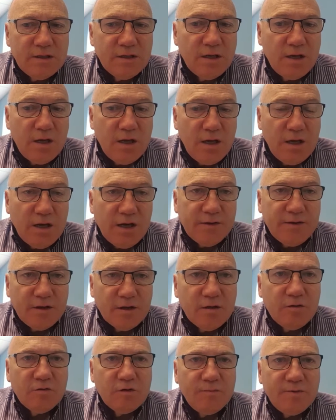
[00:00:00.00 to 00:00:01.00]
and I
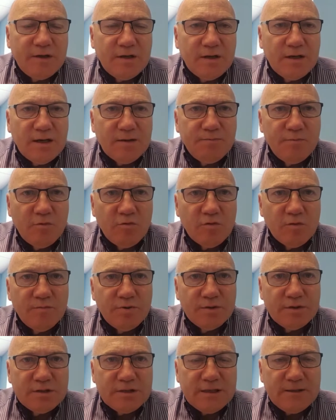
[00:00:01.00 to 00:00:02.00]
think it could have been a lot
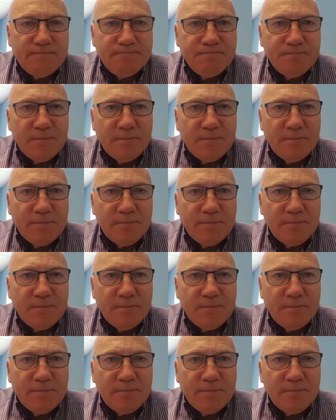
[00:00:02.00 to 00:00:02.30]
more, but